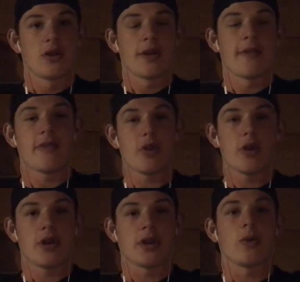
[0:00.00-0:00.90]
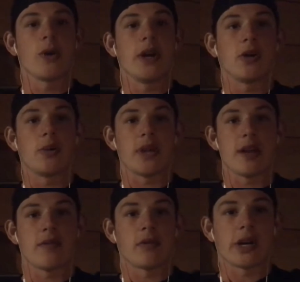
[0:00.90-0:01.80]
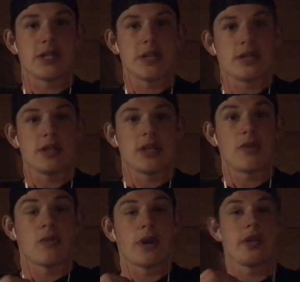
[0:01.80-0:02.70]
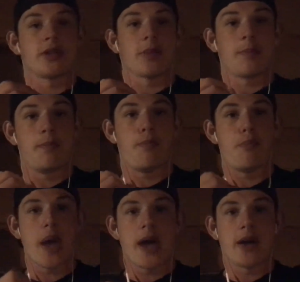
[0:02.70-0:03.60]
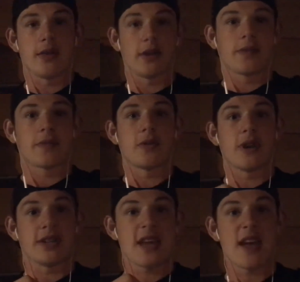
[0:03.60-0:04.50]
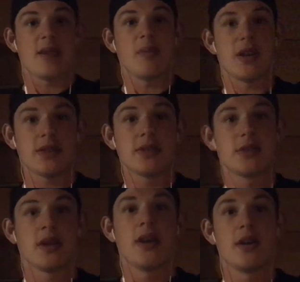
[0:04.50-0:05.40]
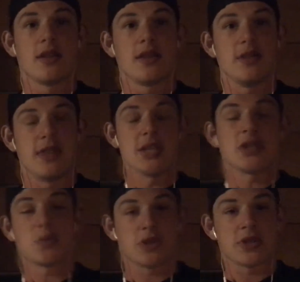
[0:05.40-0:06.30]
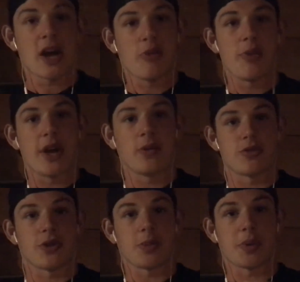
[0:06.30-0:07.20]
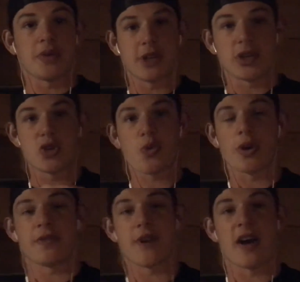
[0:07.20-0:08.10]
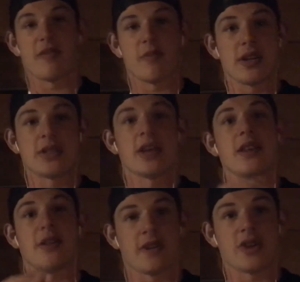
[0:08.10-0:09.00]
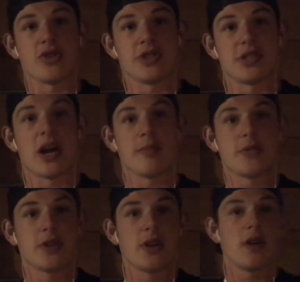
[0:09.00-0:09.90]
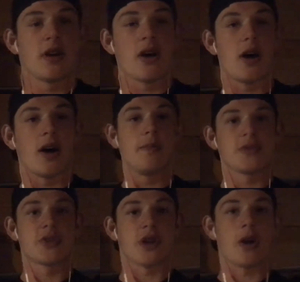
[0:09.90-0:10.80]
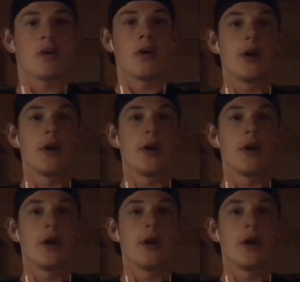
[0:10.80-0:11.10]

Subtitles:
have you ever heard in the equator when they have rainy season, it rains like badly for like 10 minutes? This was how bad it was raining, but like 25 minutes, and then eventually stopped. So